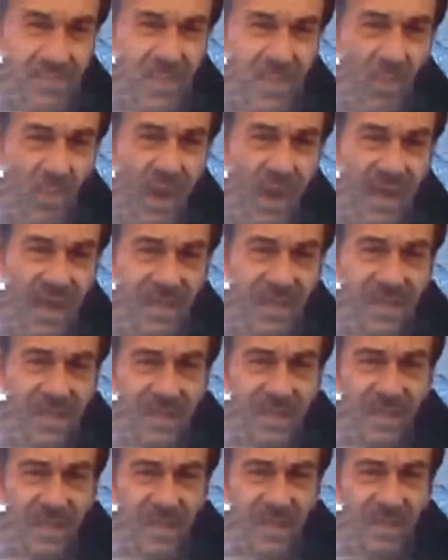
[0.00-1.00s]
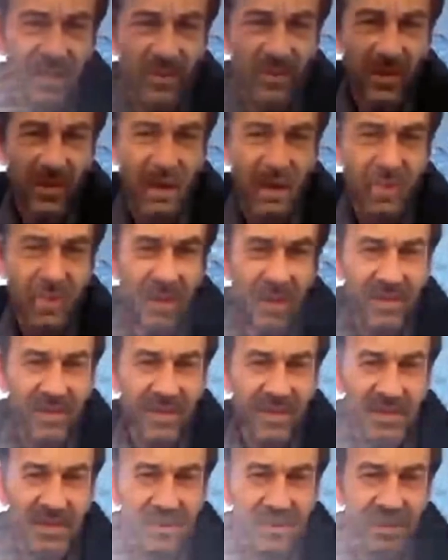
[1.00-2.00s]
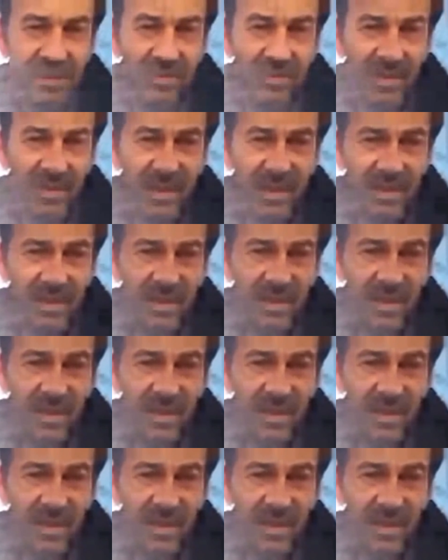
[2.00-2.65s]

Why, you know, why parse it differently than